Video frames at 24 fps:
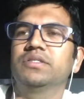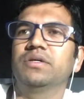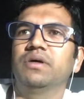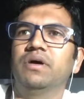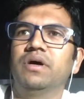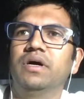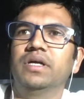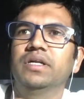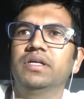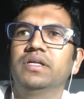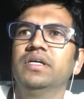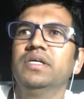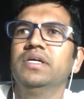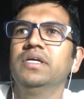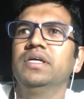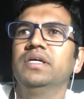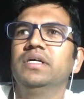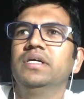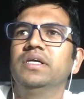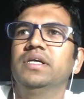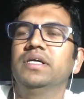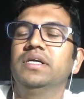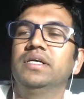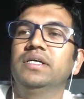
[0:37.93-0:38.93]
on
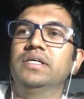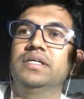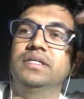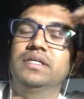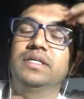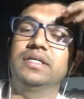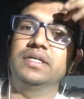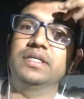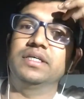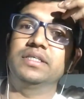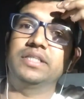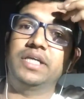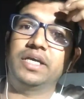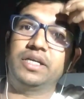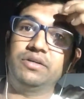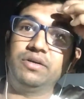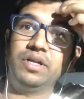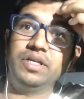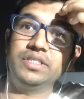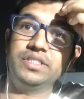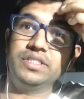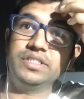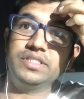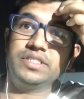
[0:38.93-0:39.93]

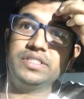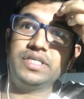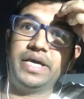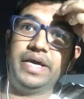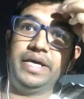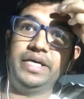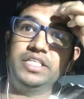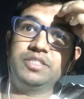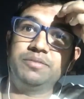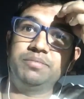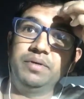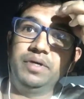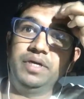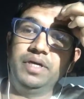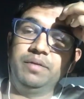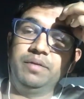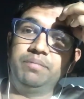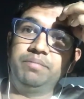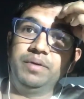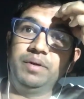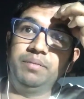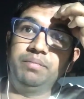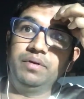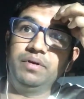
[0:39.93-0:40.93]
technology sites, be
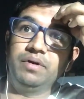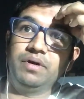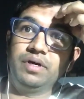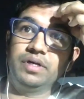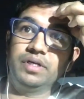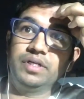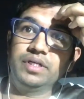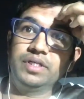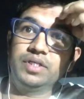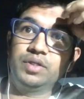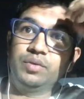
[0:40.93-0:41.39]
it people on